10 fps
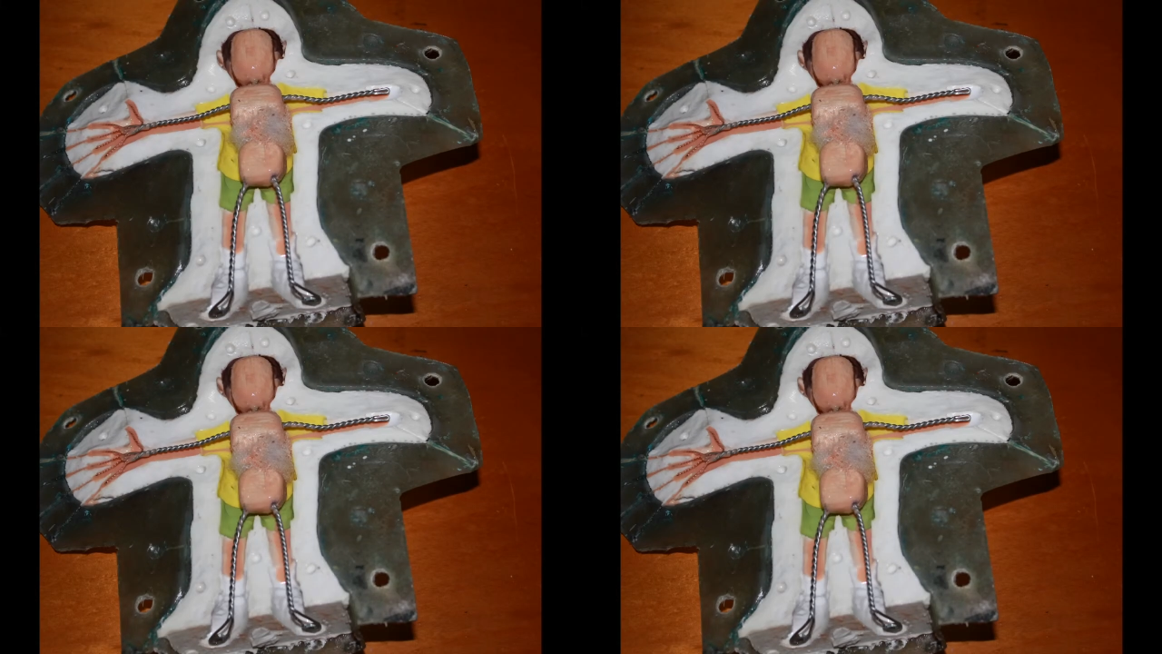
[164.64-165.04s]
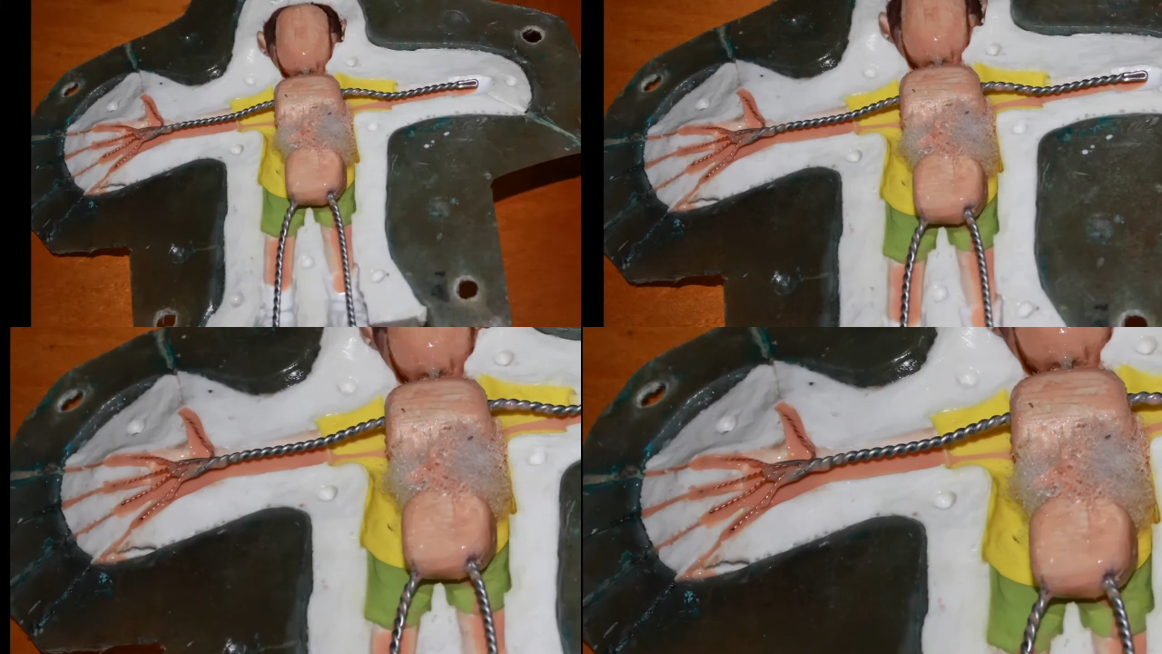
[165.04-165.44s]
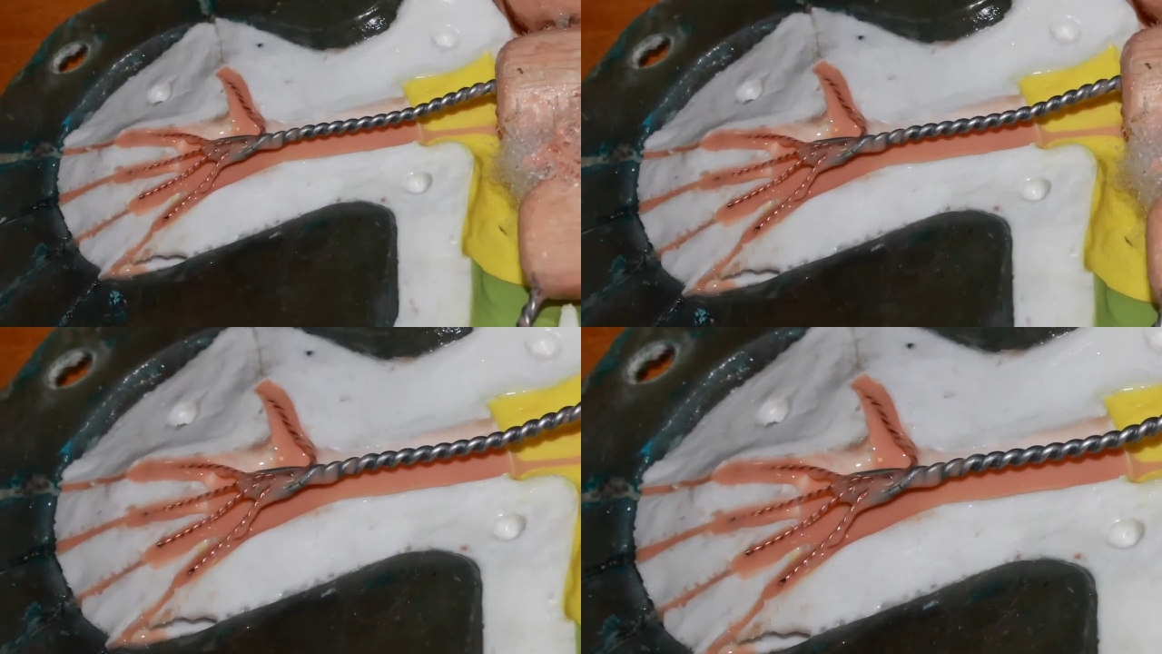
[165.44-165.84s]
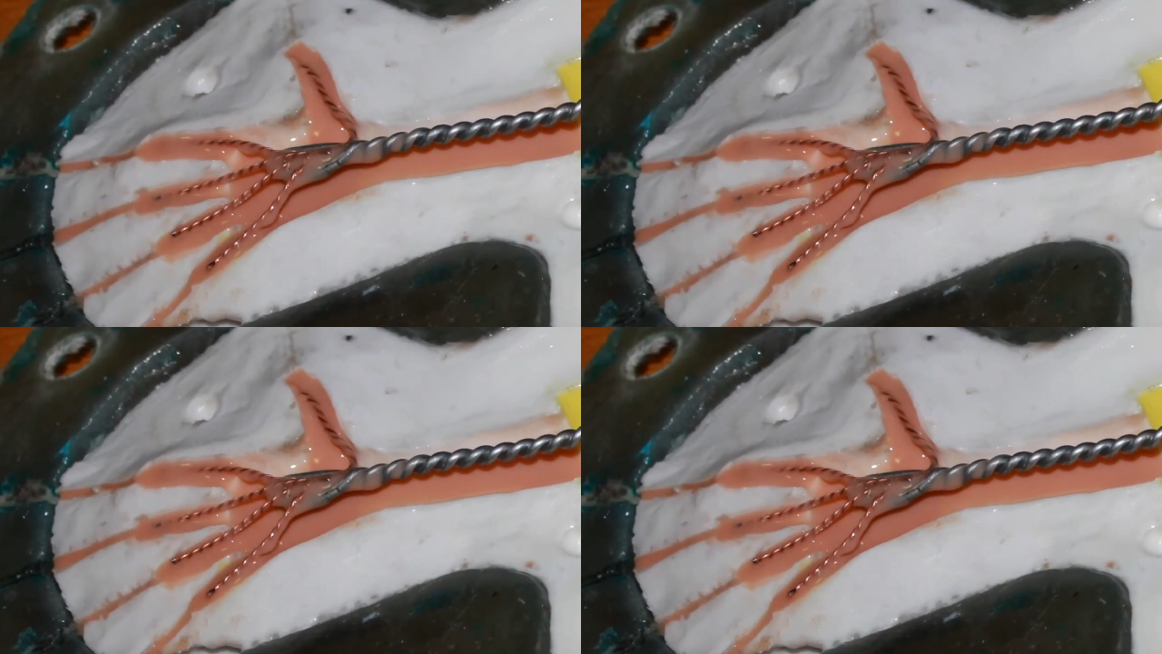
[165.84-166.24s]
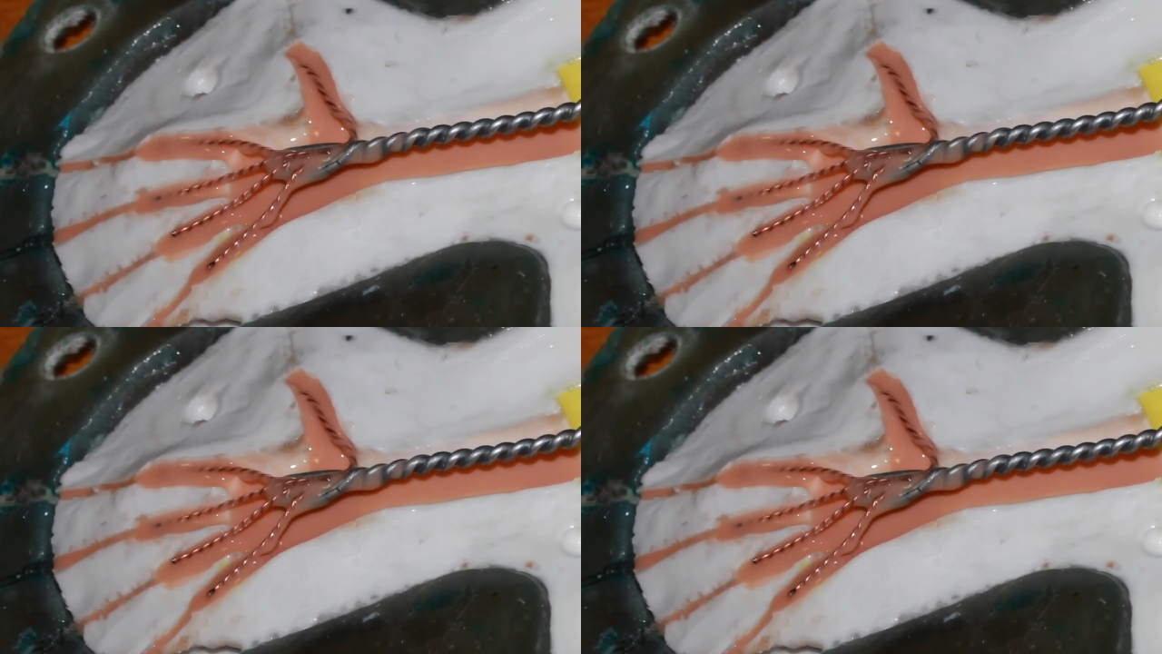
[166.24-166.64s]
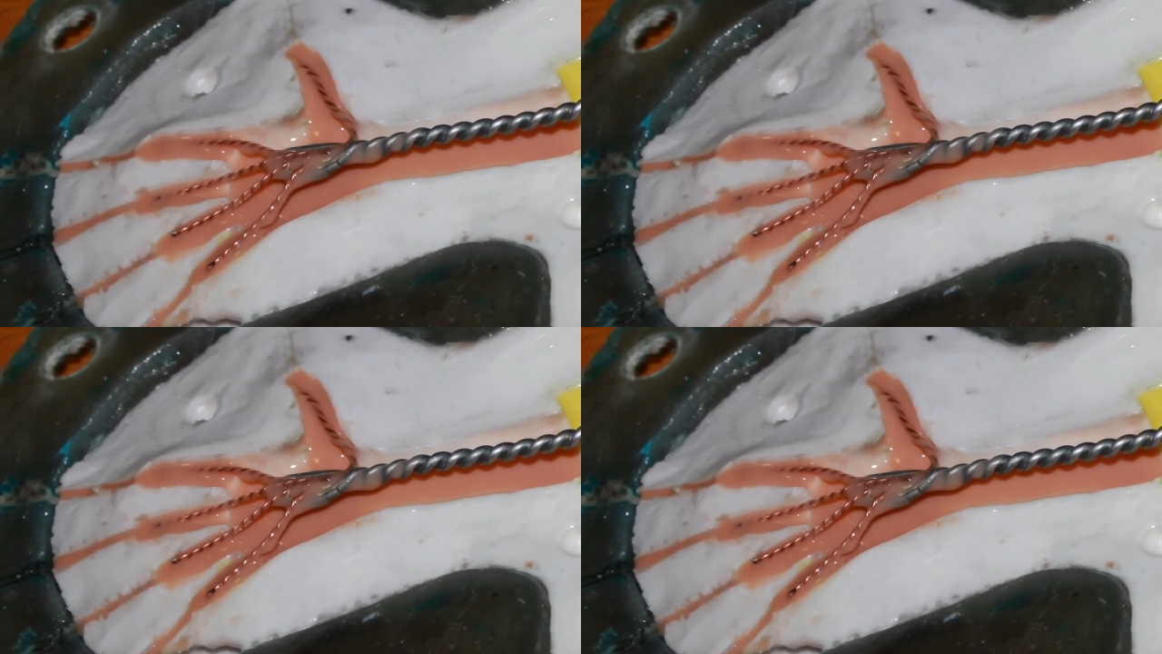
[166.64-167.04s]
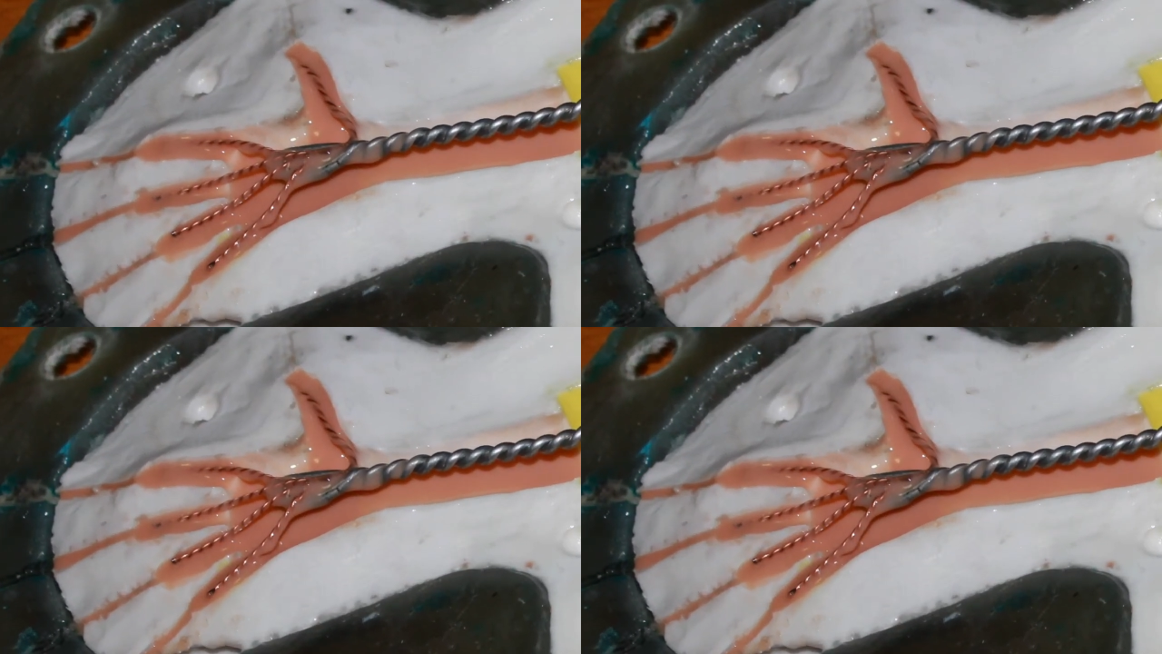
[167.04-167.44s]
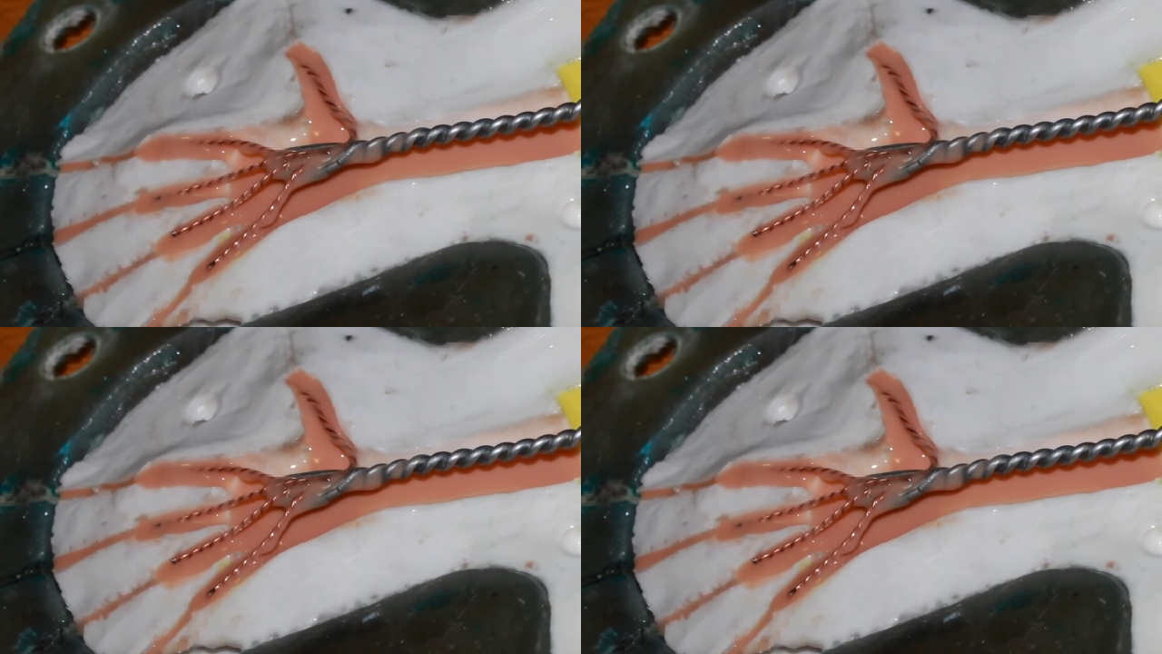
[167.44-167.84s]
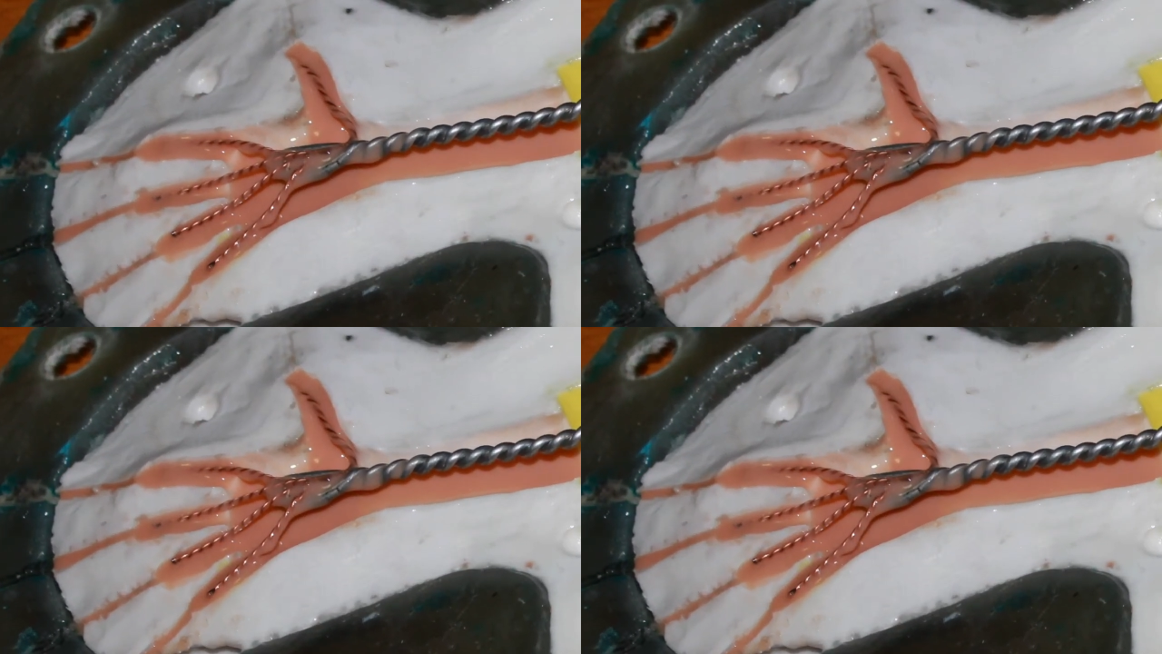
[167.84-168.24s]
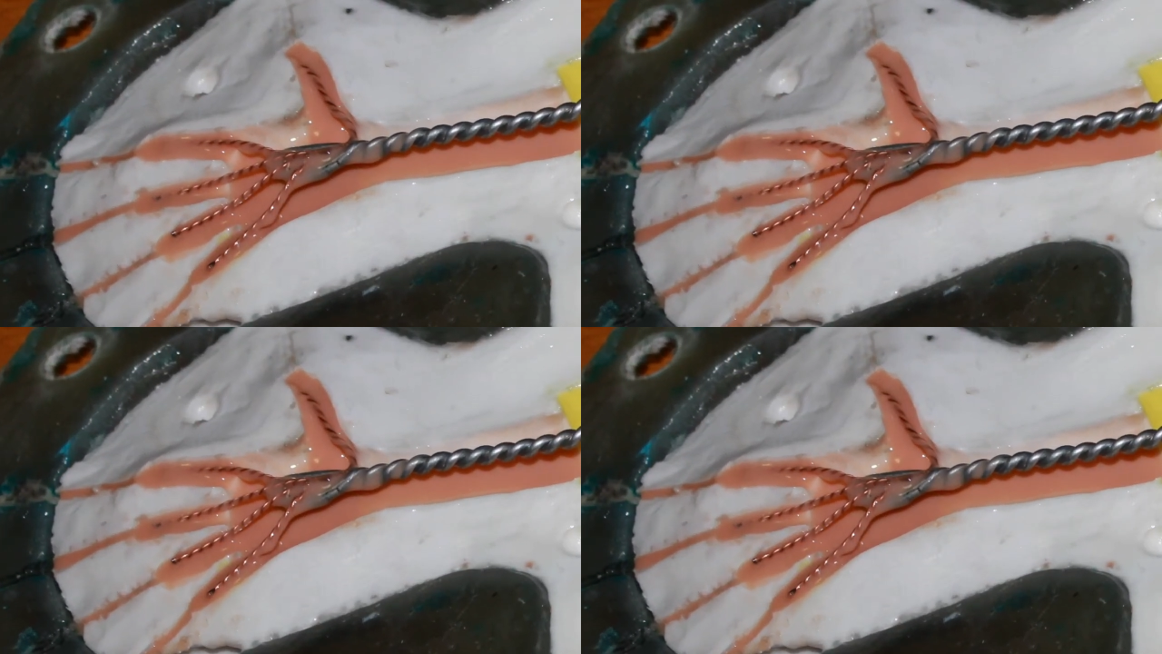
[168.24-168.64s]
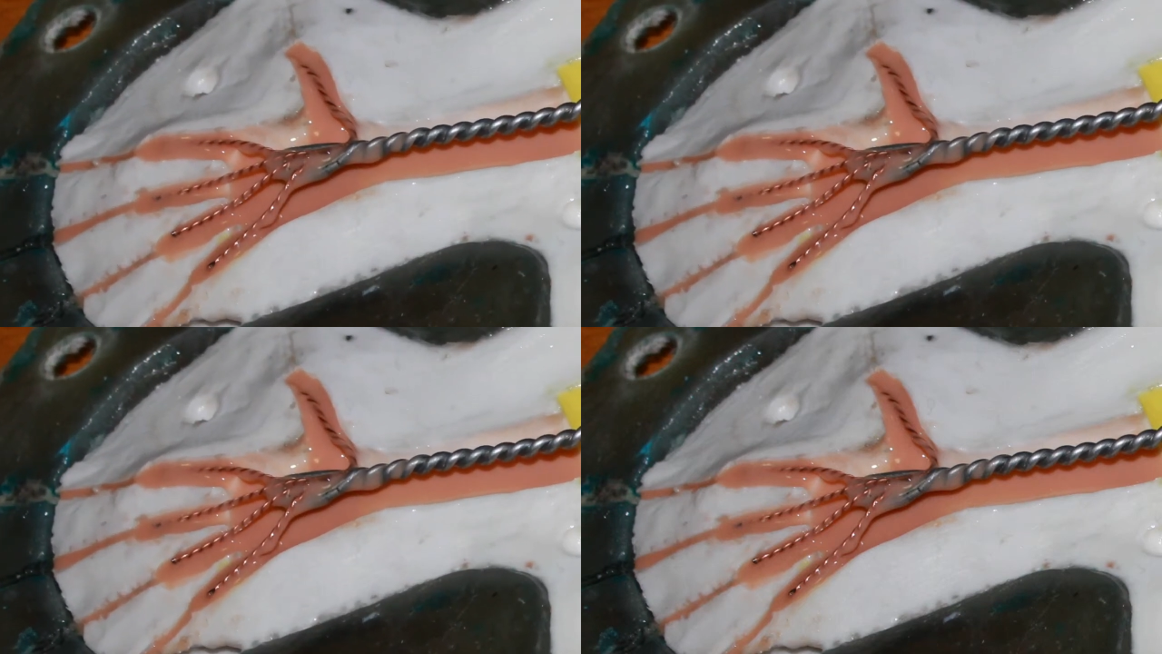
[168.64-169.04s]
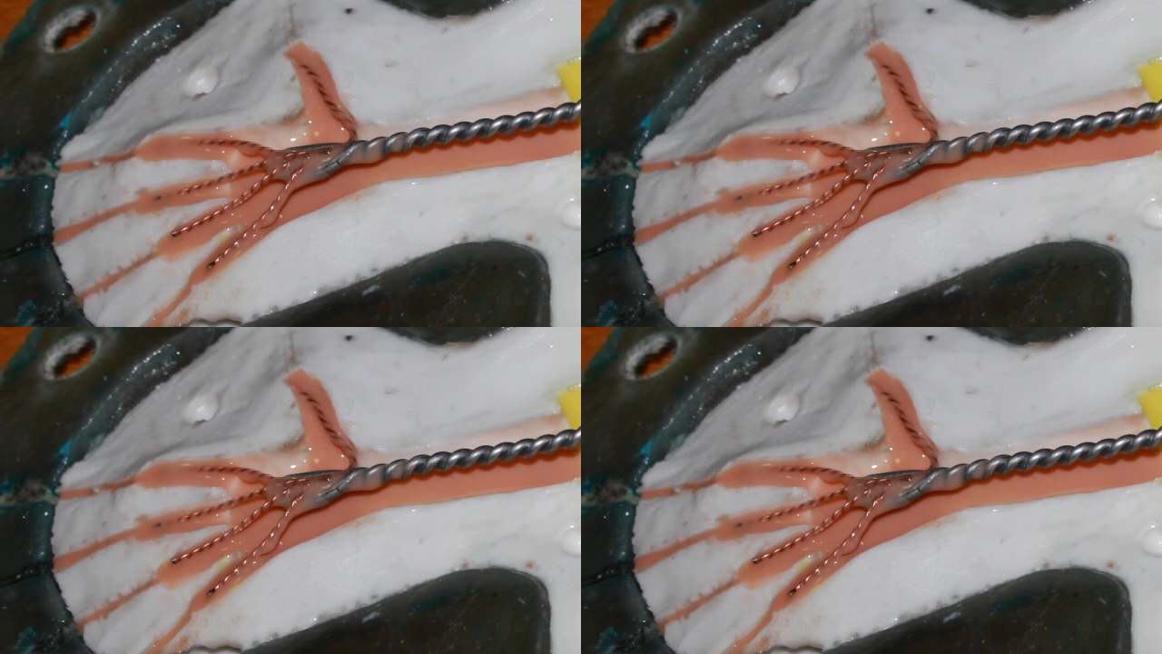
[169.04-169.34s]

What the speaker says: (no speaker visible)